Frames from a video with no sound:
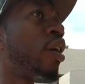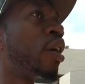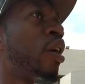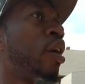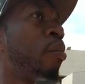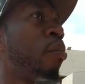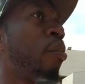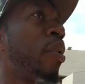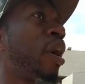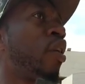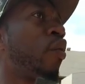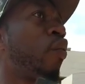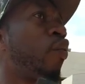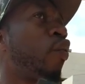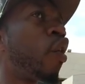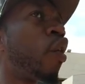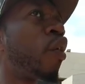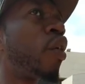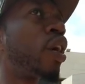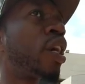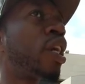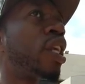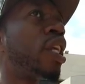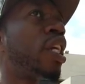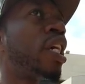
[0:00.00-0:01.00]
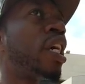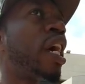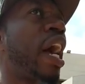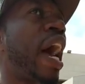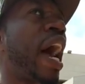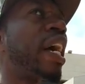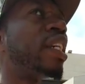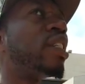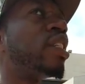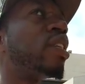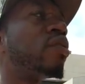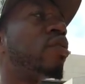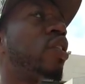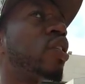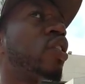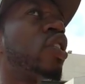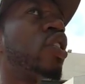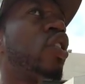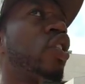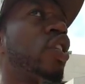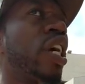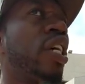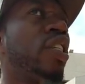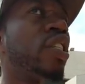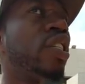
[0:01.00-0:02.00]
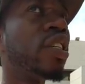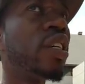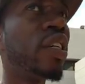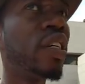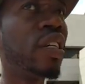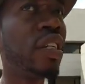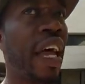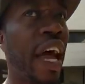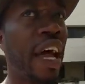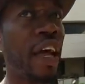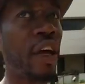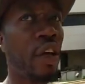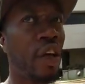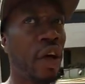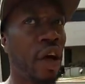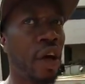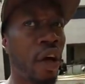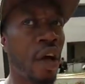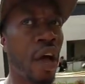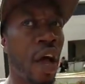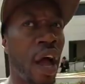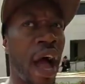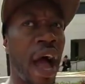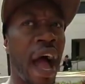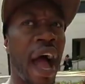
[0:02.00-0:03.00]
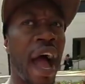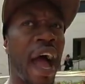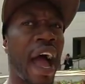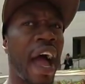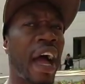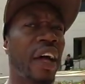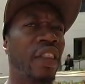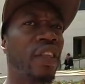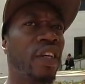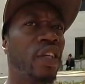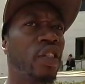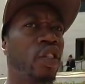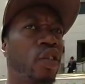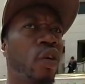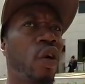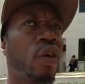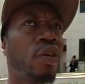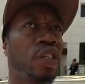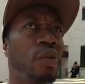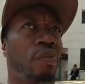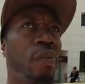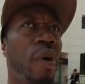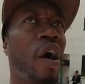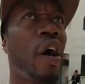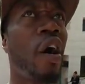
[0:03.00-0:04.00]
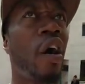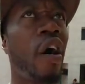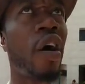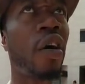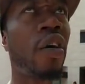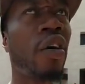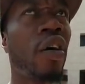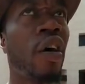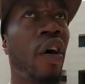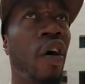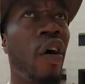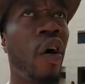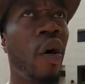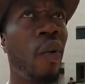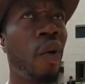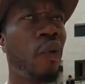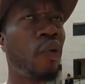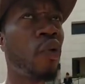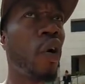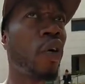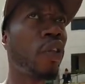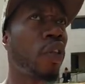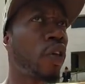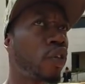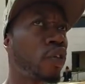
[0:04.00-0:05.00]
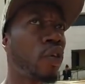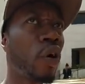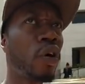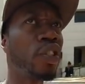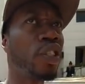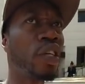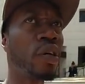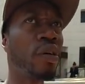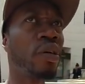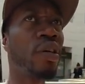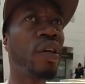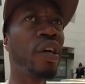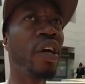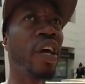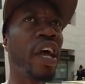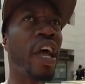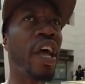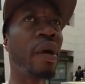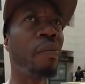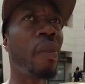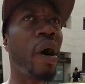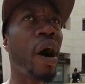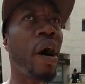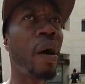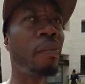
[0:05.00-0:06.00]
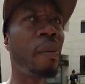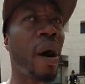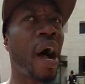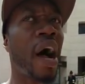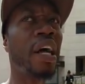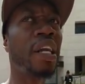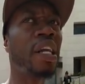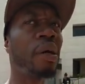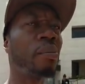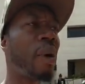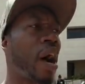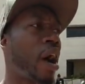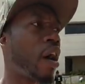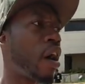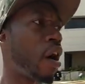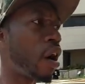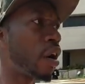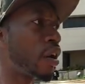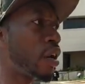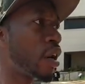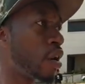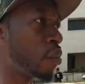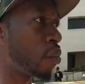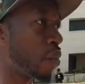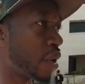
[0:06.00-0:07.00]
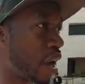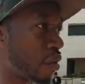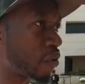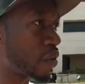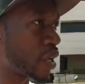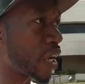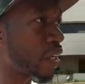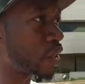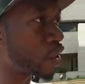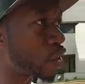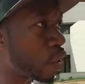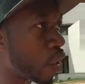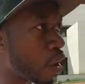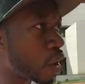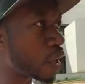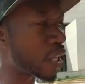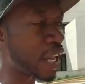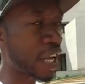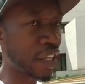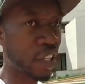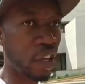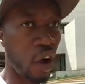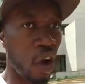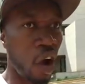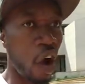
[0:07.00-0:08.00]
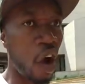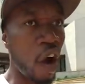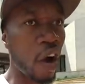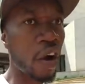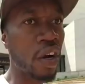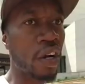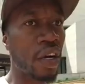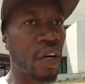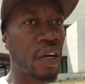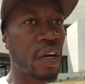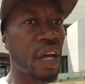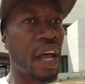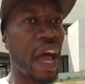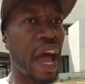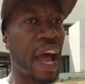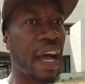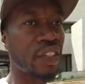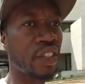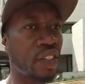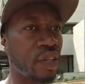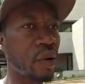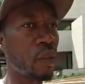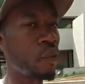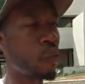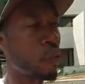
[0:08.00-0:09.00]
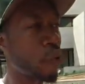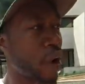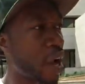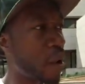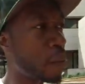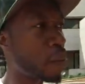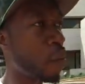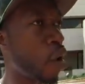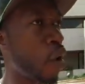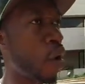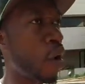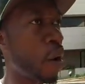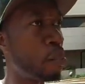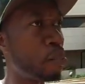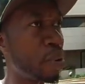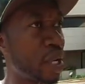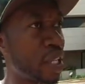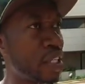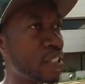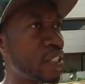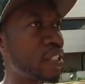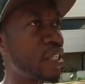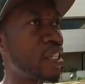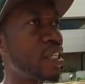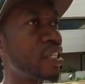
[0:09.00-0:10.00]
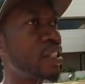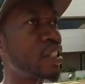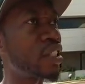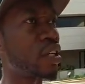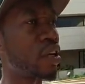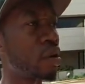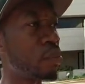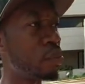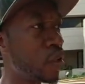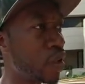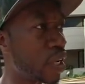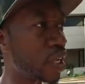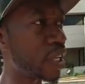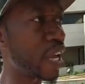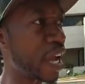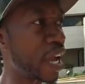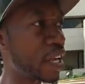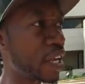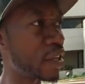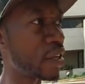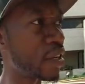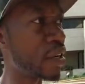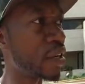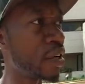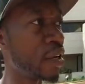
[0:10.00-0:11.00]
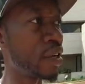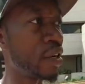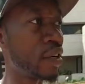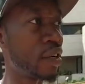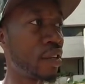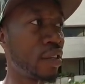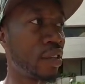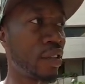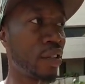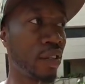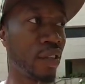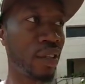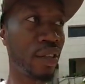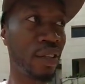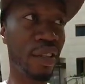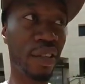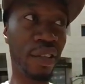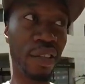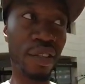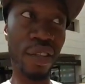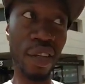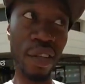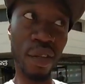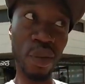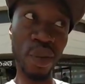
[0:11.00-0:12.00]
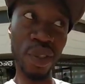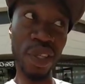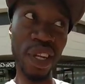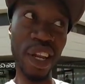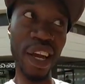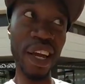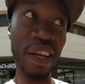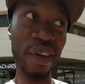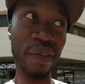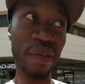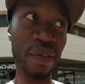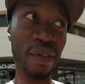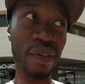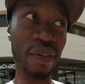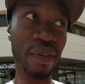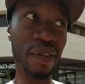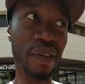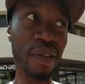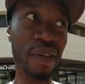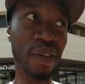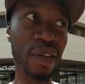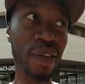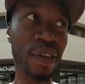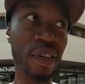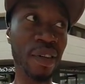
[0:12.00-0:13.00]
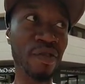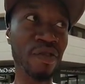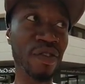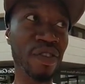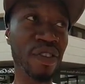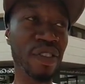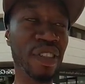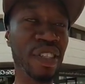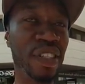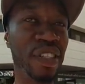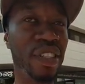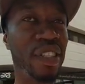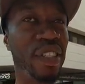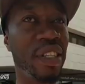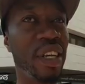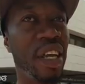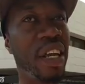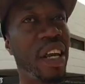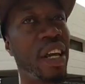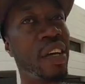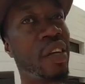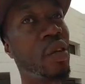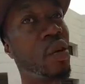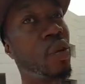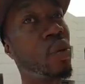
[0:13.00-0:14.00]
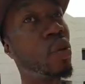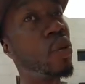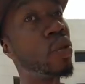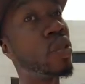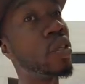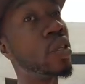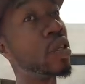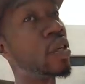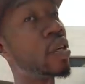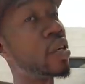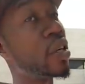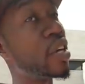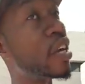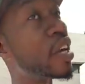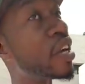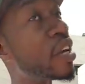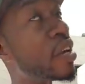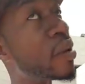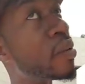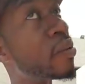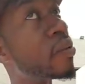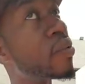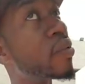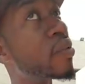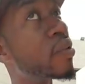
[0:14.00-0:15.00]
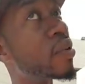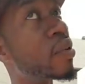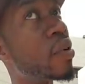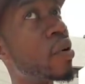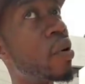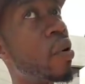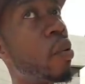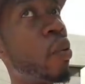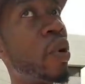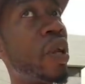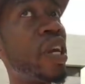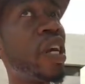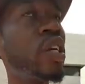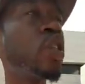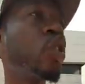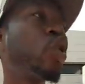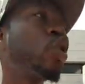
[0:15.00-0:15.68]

metaphorically as if to suggest that I had these thoughts in my heart, or with all the thoughts in my mind, in my heart. Whenever they talk like the heart has some realm or ability to communicate, they use lave. And they use ib when they just